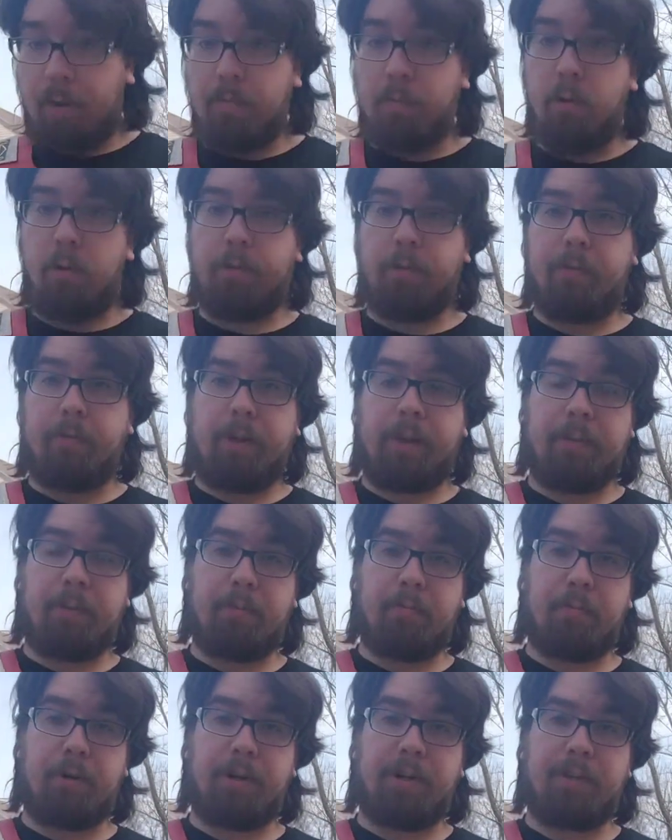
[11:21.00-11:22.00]
more than likely
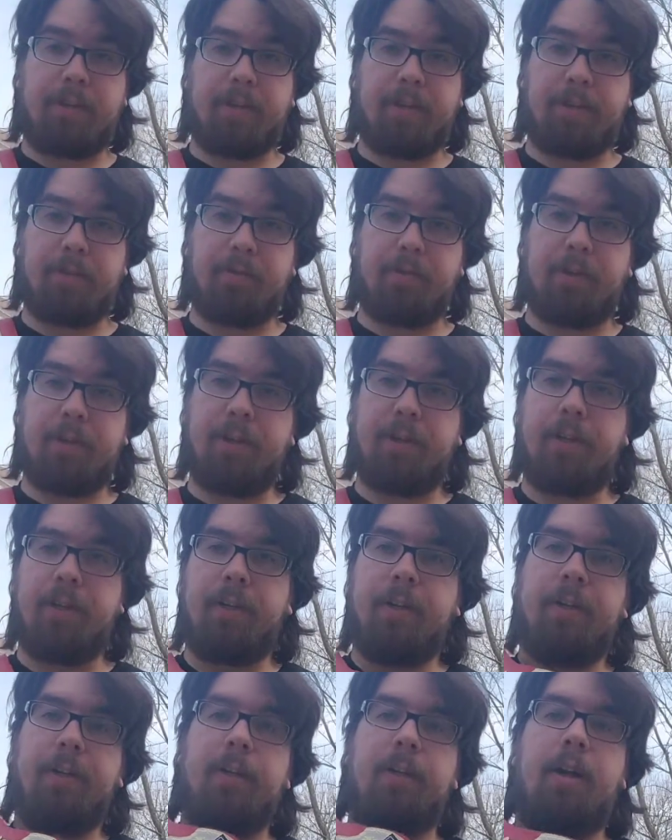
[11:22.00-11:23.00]
bringing this one.
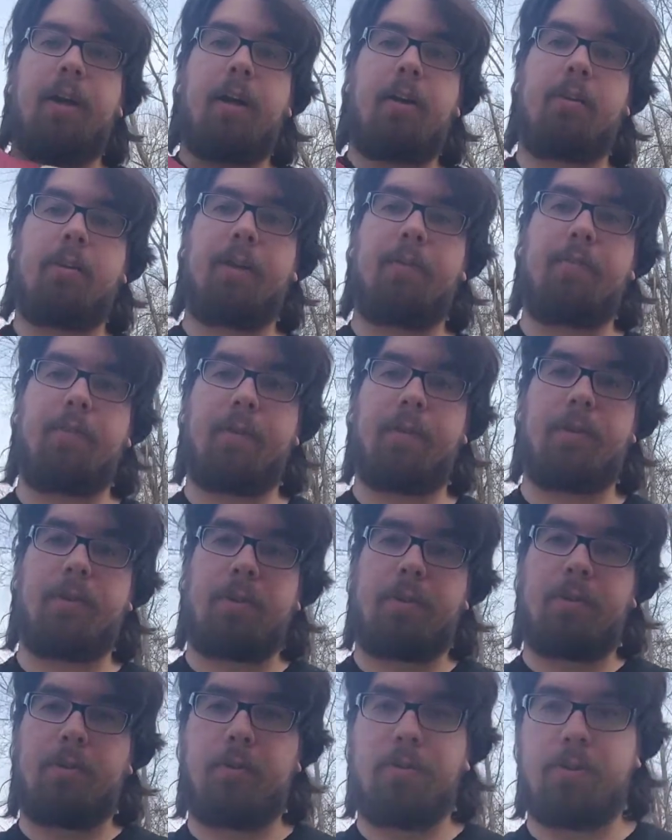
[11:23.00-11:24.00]
I'll give a
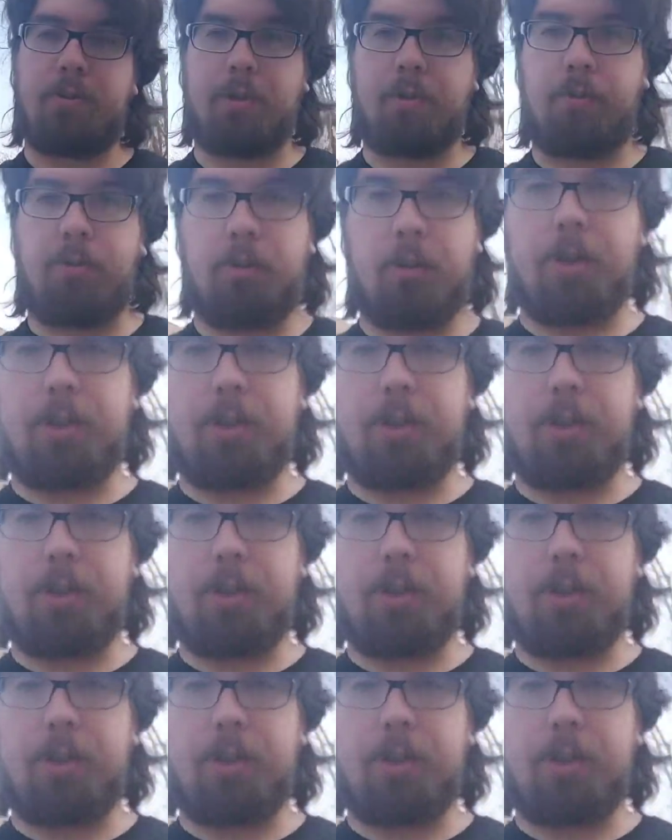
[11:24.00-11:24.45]
closer look